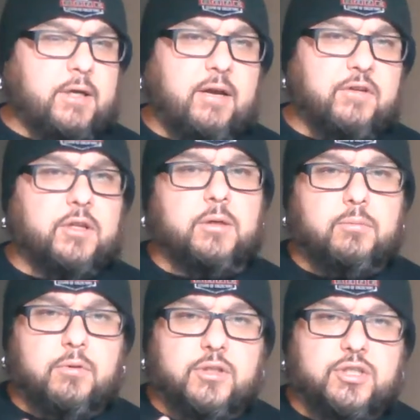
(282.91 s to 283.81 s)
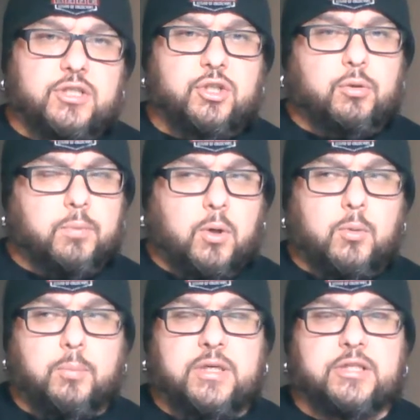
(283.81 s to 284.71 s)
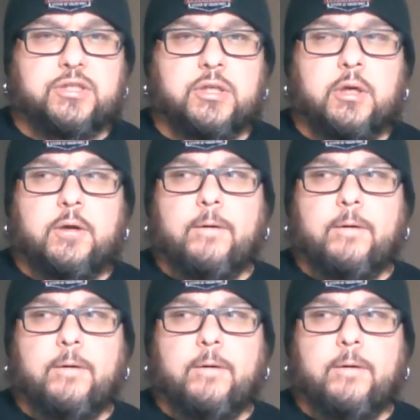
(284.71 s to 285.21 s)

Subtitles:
having the digital promo piece